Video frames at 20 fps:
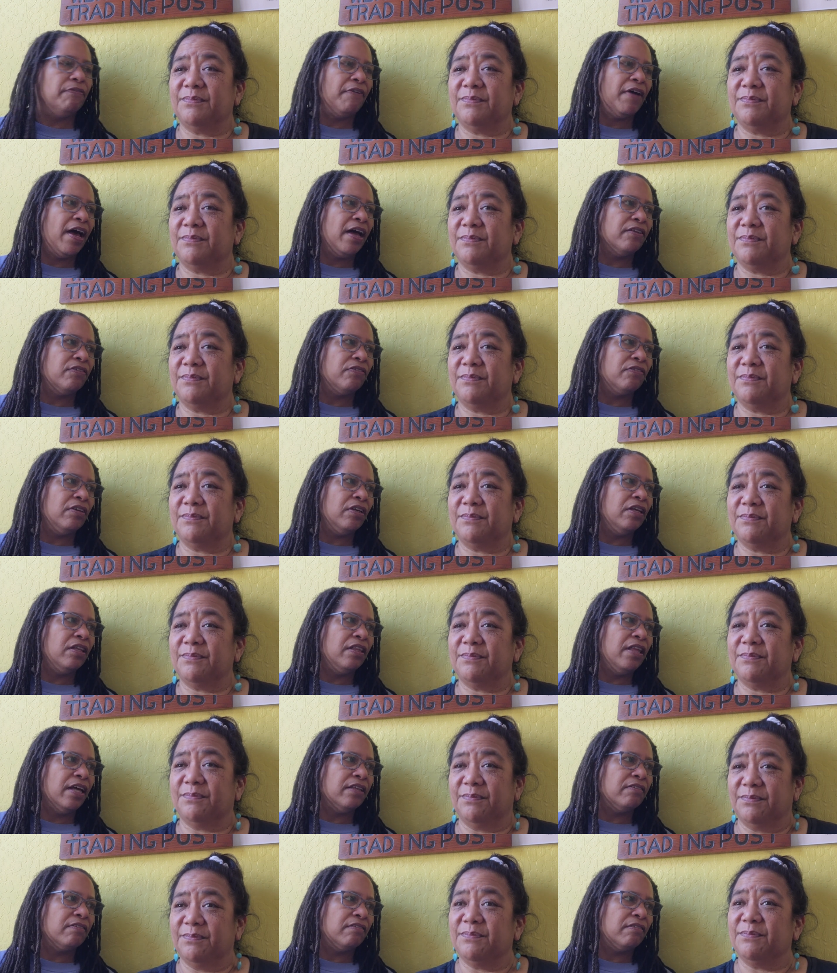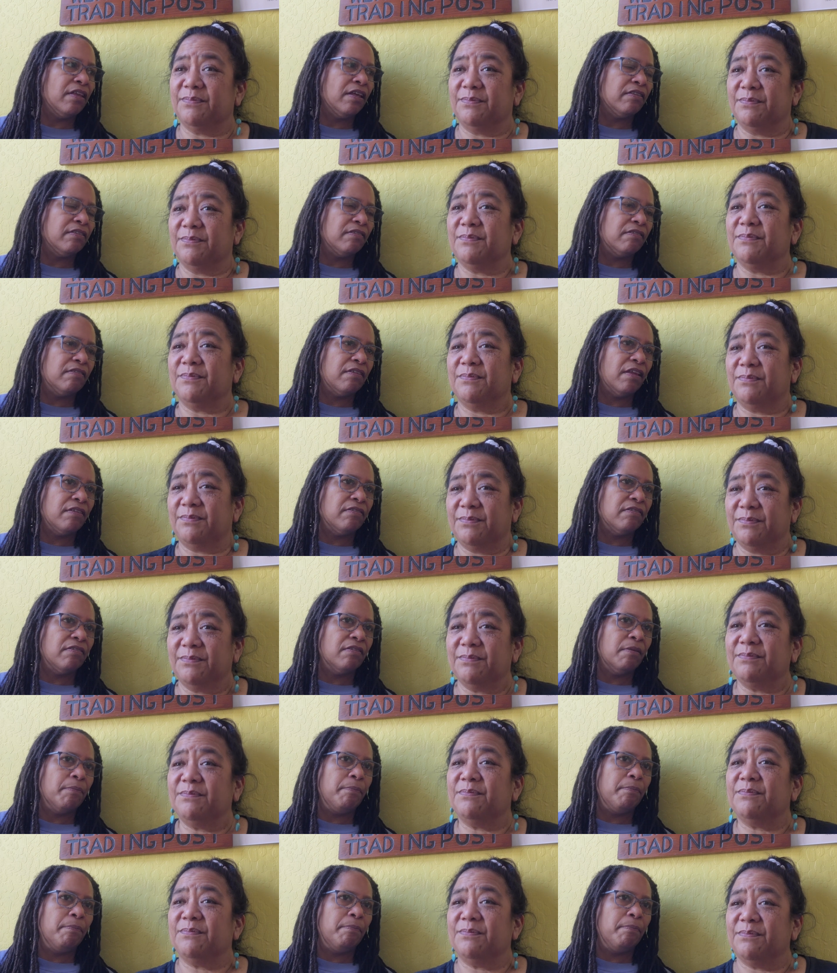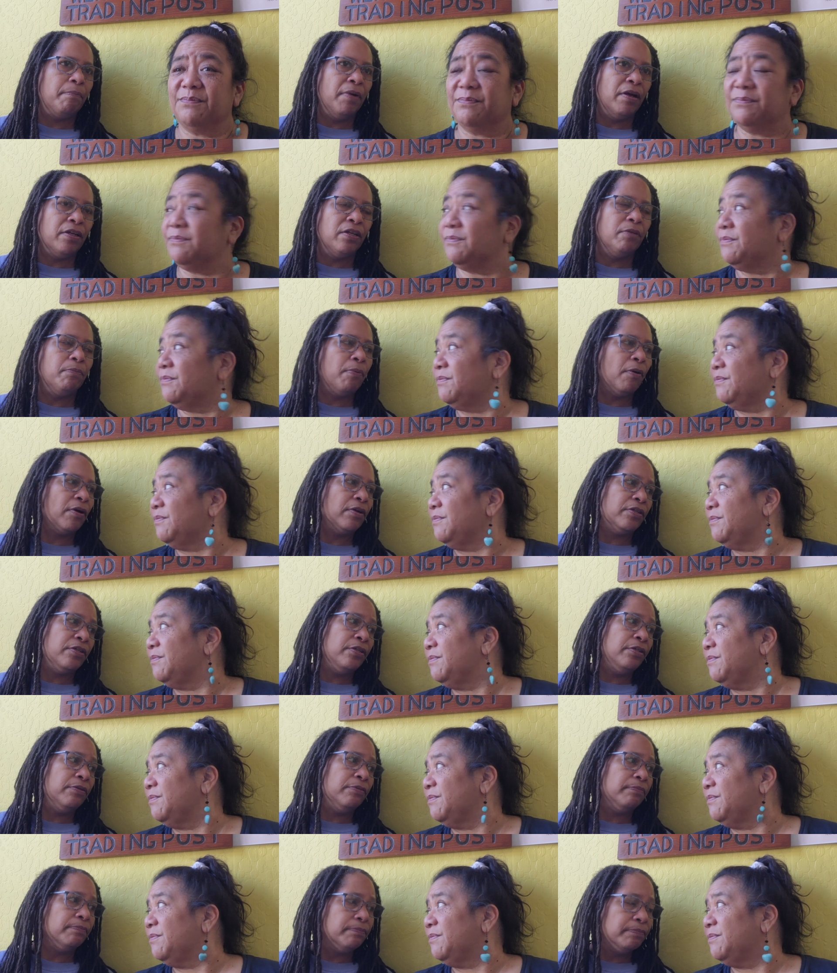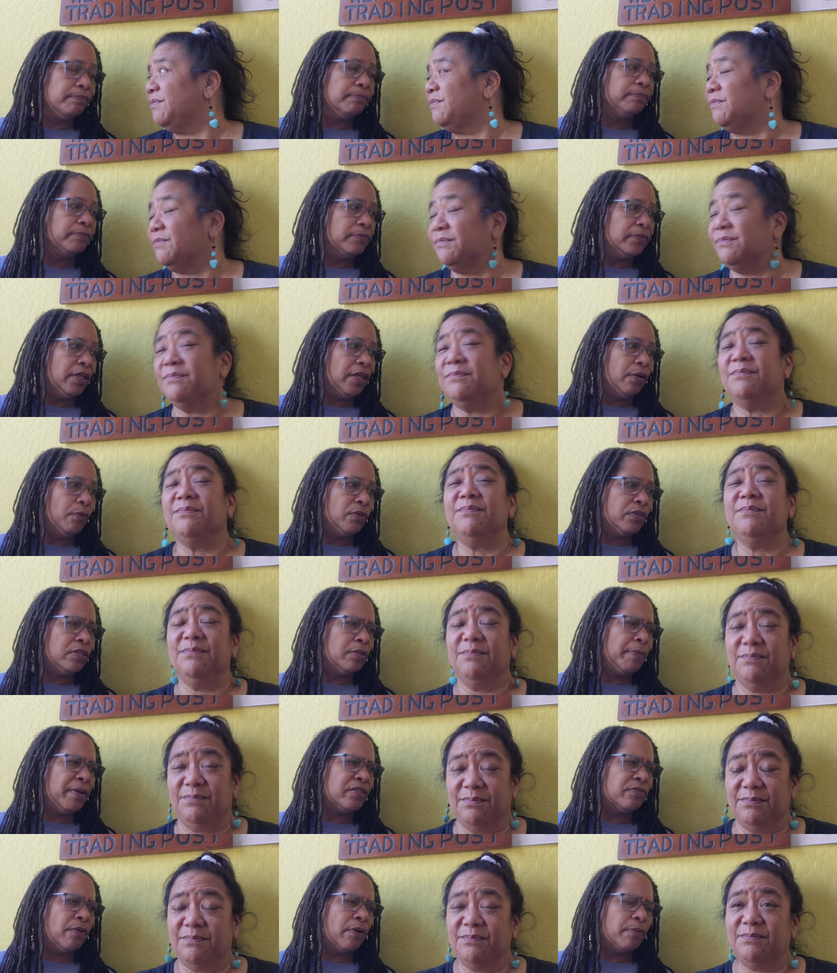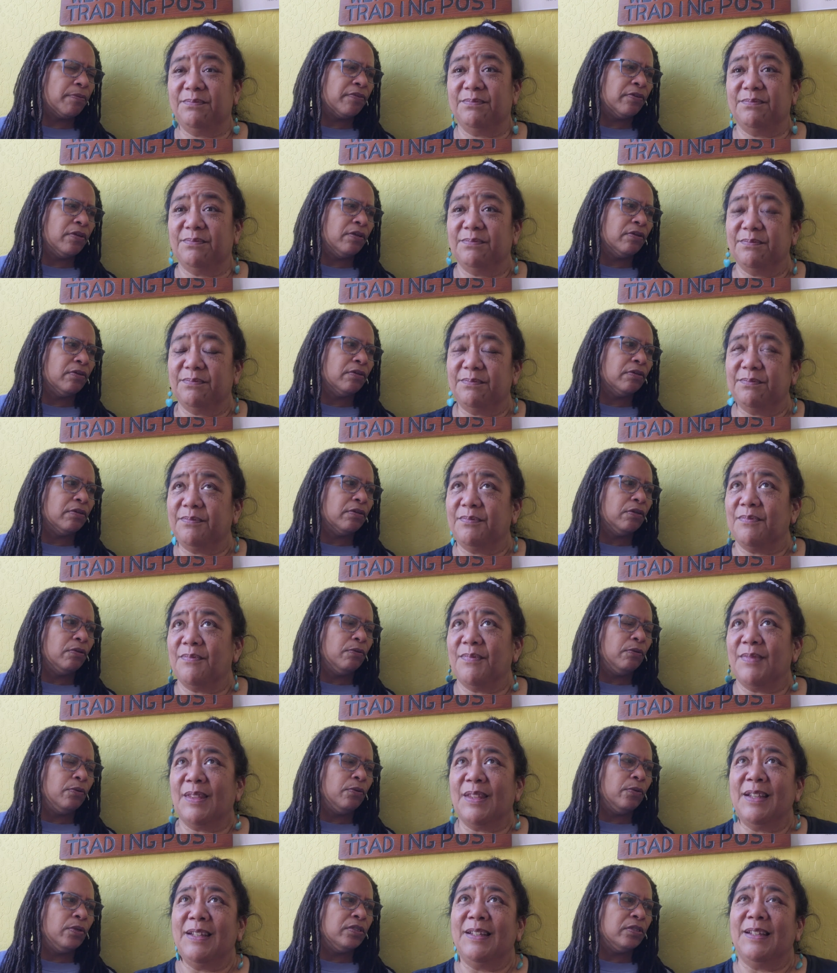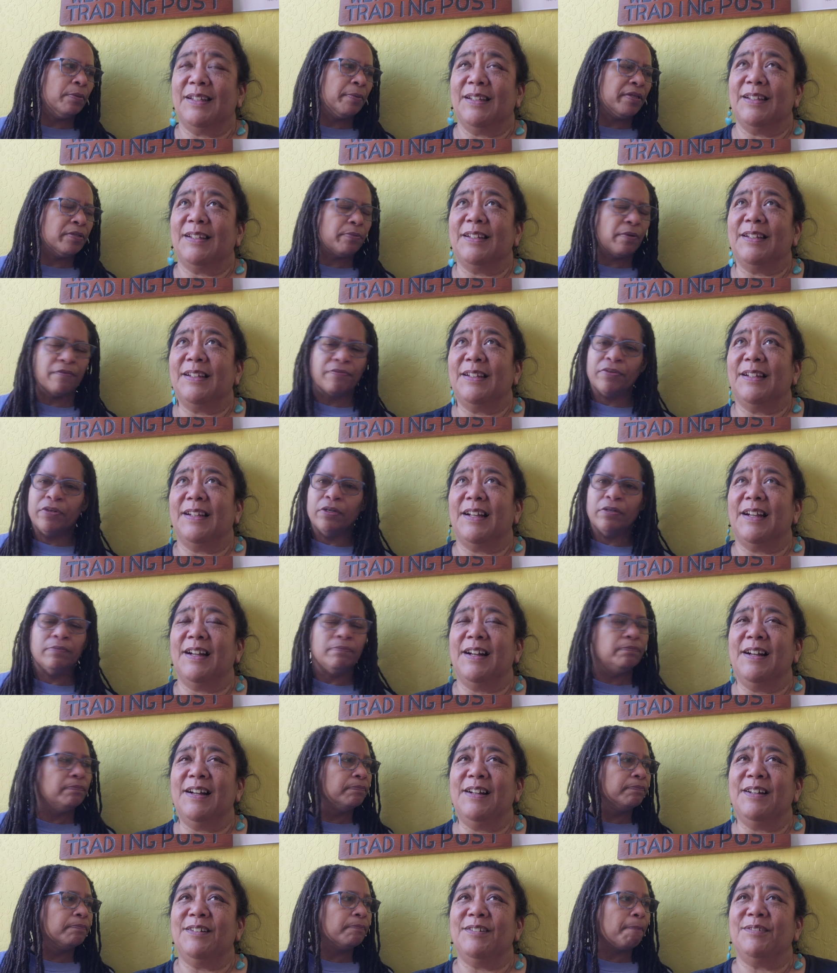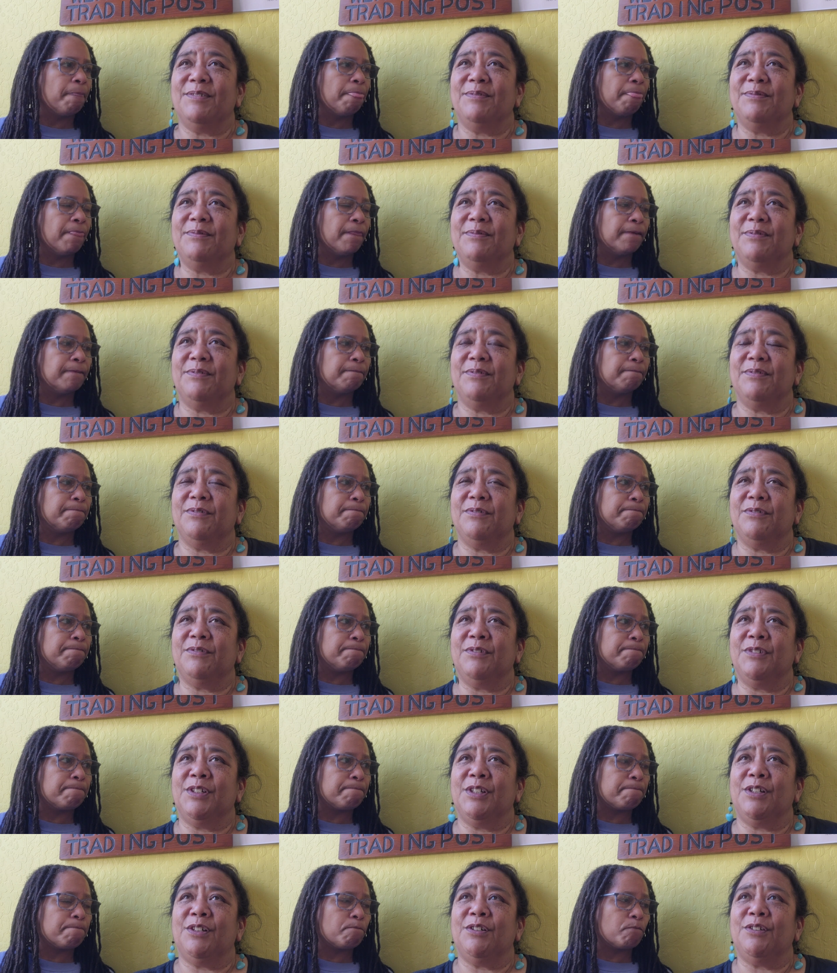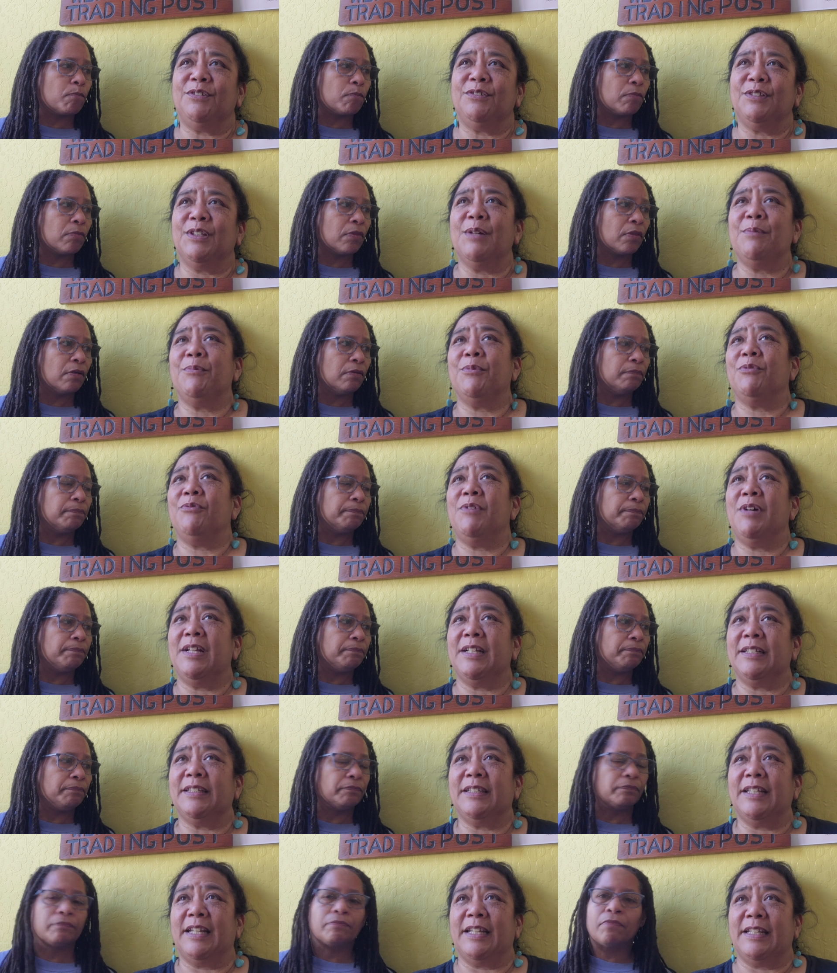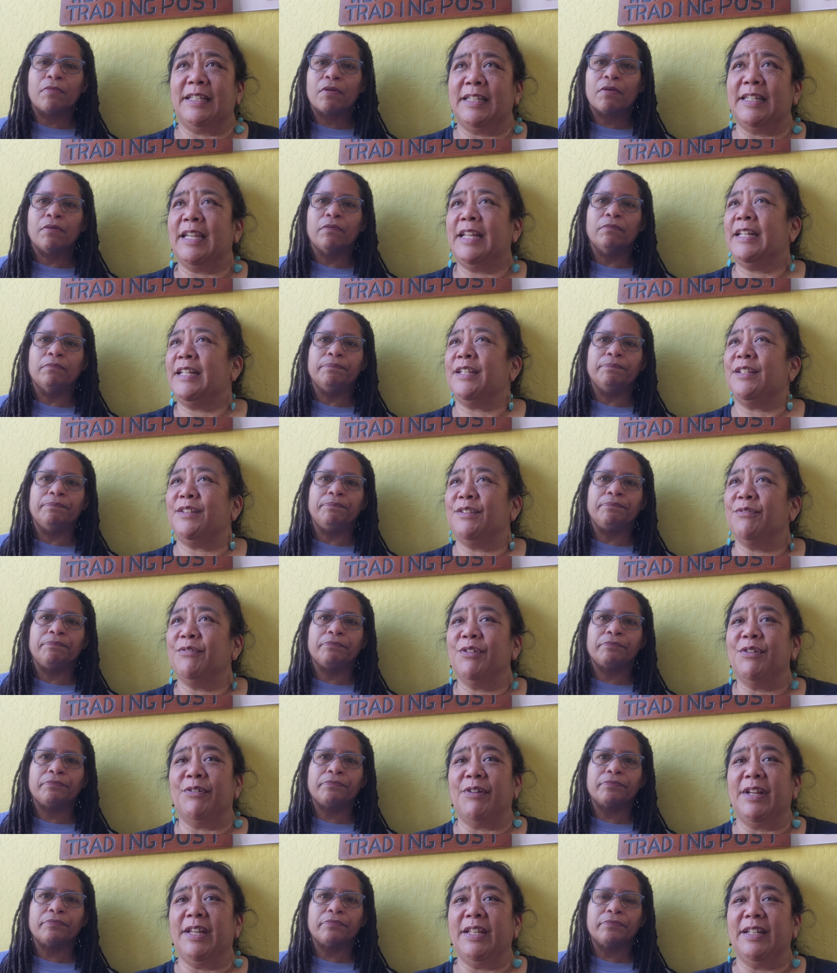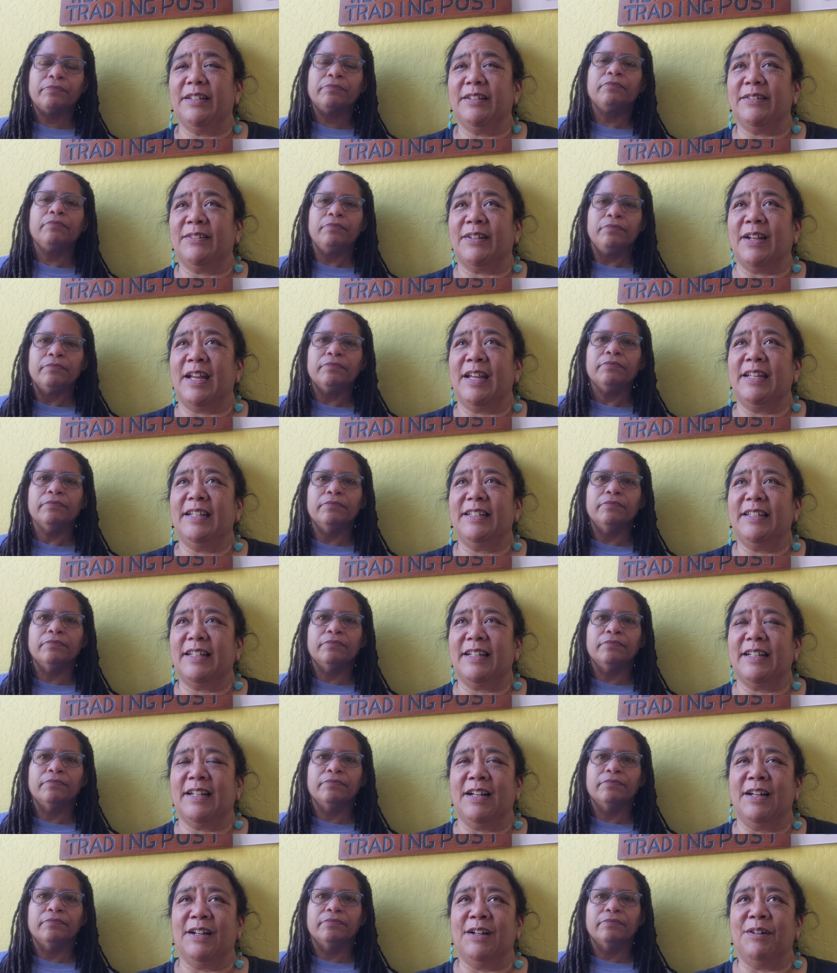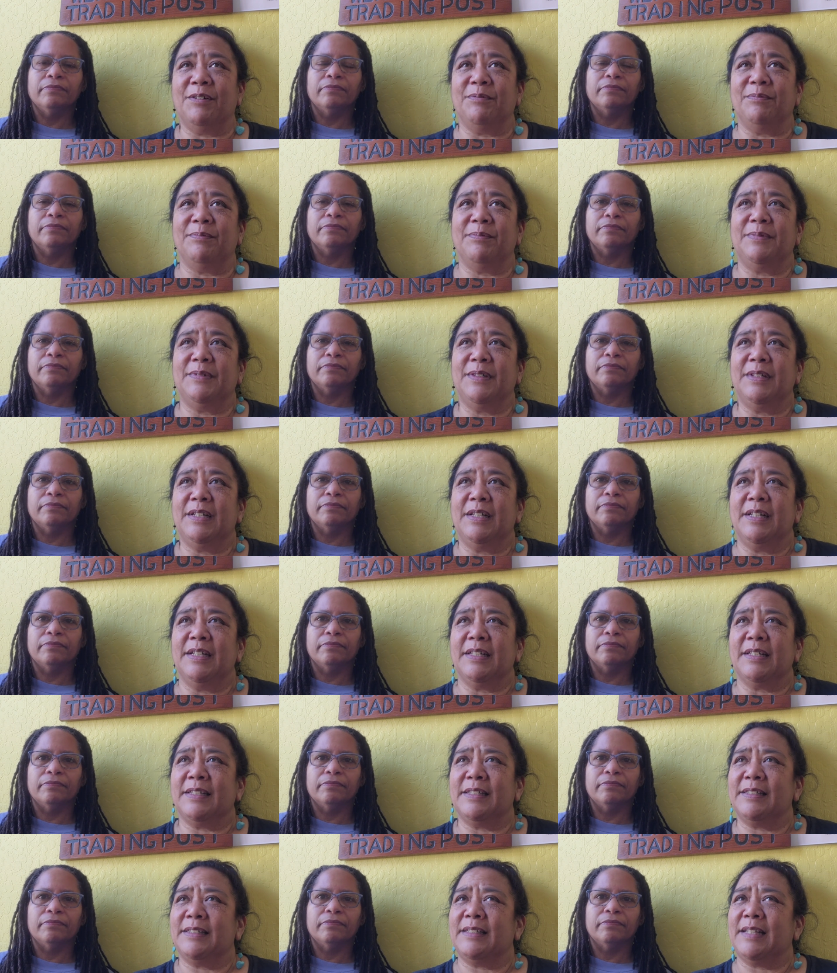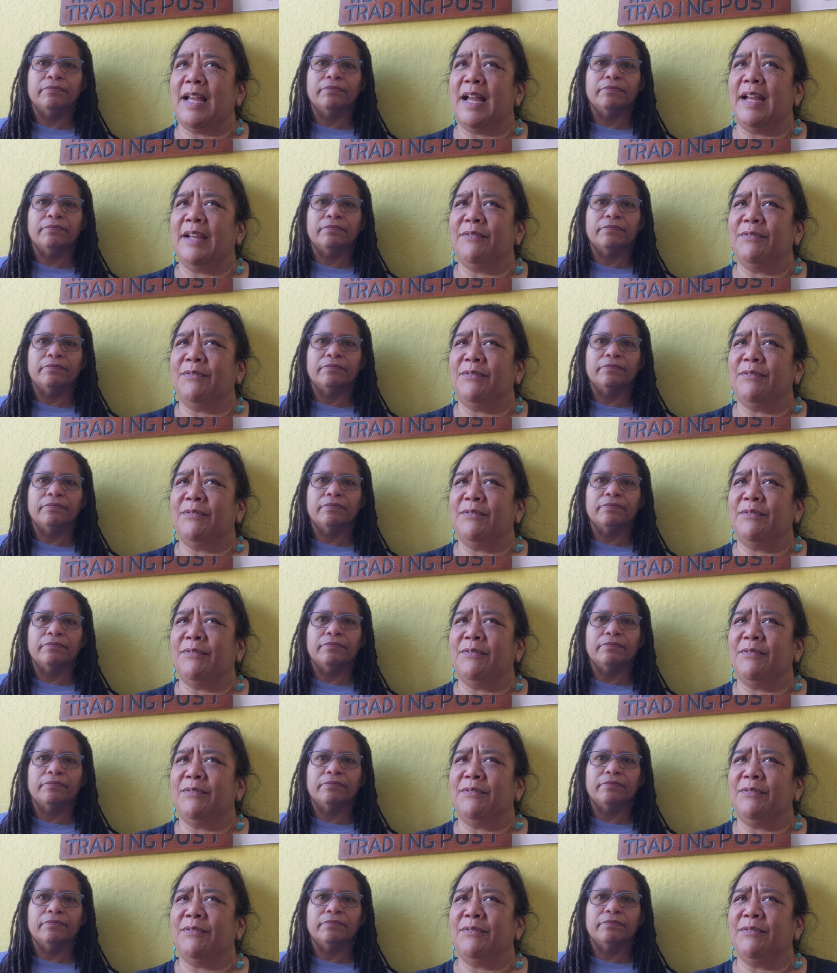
Speaker 1: fast did. That's that's that's the a good part too. Mm-hmm. What's the best part for you? What was the best part for you?
Speaker 2: Um, well, number one, like getting through it, right? Because um, I